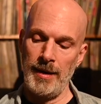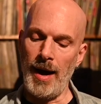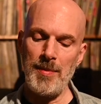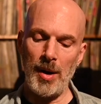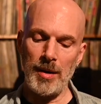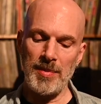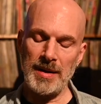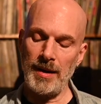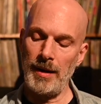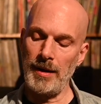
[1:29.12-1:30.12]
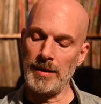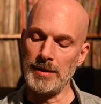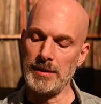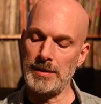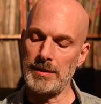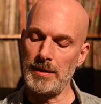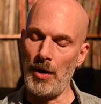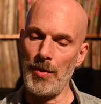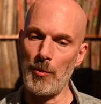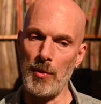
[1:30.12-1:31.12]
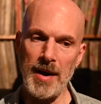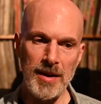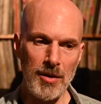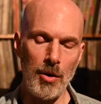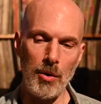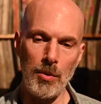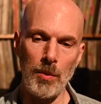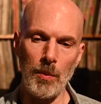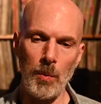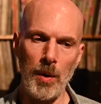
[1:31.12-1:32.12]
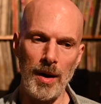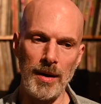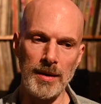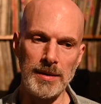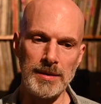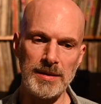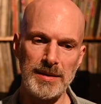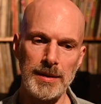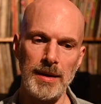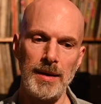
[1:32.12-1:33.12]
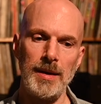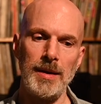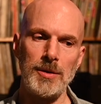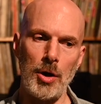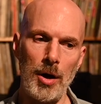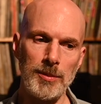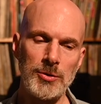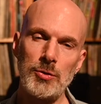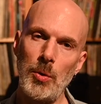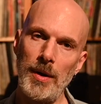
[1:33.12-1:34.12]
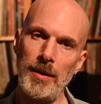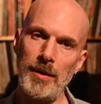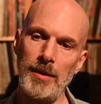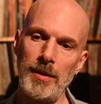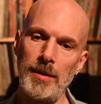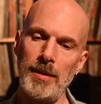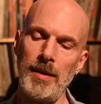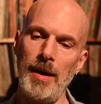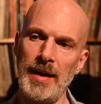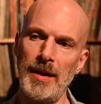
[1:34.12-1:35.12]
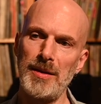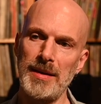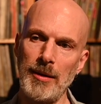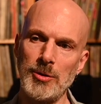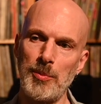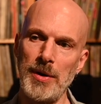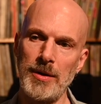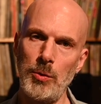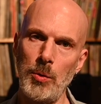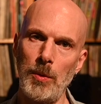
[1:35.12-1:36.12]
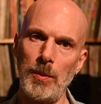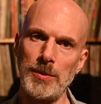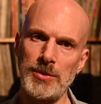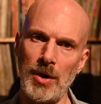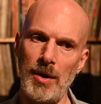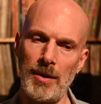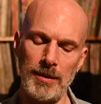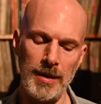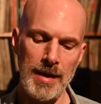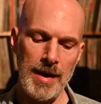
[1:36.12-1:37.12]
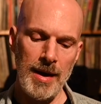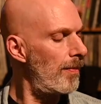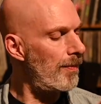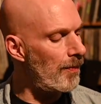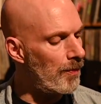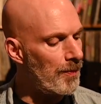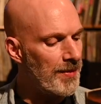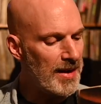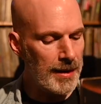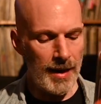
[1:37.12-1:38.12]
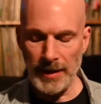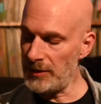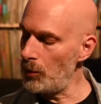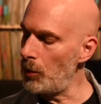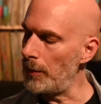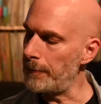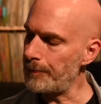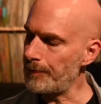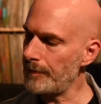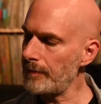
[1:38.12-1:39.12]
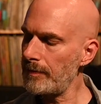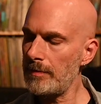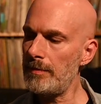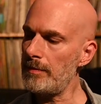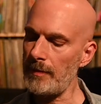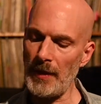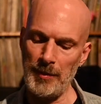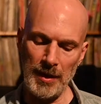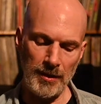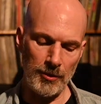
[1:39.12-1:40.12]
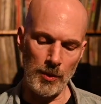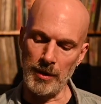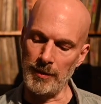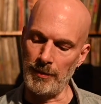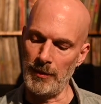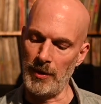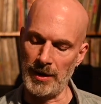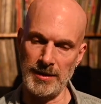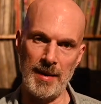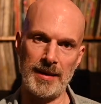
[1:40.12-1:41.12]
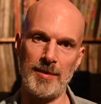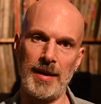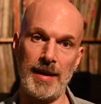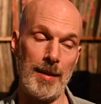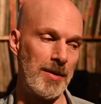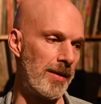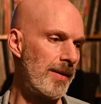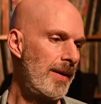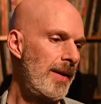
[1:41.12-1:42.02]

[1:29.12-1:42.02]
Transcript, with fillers: I bought it because on the radio was Tom Sawyer, and I thought that was a pretty cool song. In high school, let me just welcome Roxy back to my lap here.